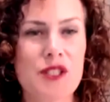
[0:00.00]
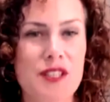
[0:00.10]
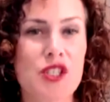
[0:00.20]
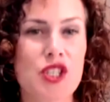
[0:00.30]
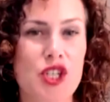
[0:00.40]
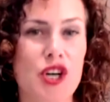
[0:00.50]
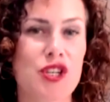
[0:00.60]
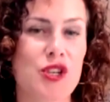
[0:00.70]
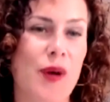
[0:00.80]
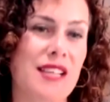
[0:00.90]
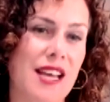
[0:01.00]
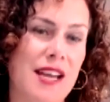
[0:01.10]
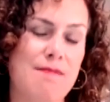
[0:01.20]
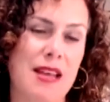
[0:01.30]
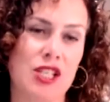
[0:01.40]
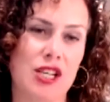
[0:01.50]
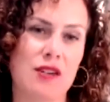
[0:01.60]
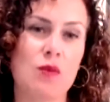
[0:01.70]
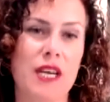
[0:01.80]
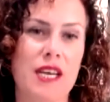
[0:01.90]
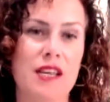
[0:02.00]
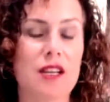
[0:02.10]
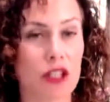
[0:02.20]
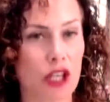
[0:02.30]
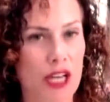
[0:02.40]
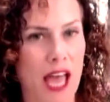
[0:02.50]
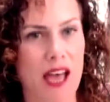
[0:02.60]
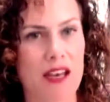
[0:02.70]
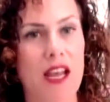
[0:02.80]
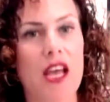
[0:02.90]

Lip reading: Sure. So as I mentioned, we look at